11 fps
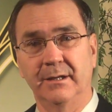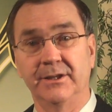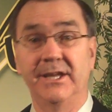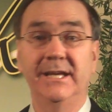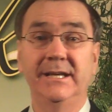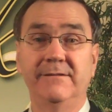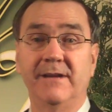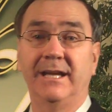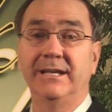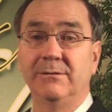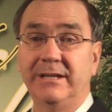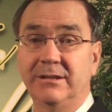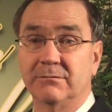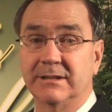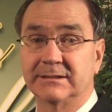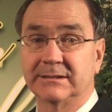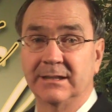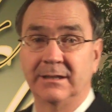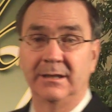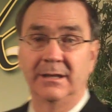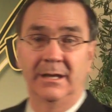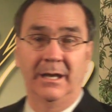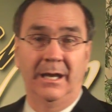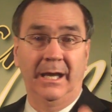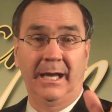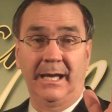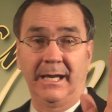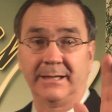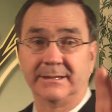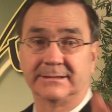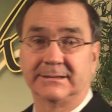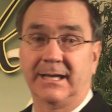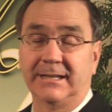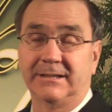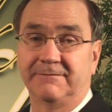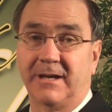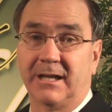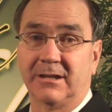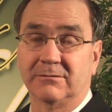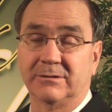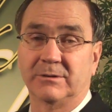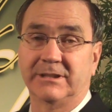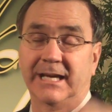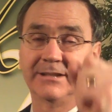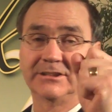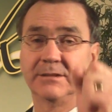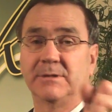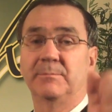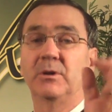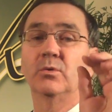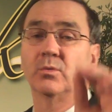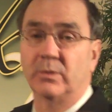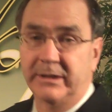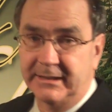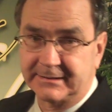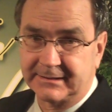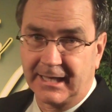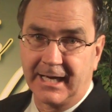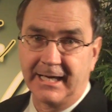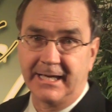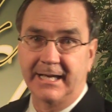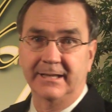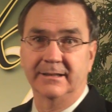Then evaluate the risk and decide to follow. And when doubts come up, redecide.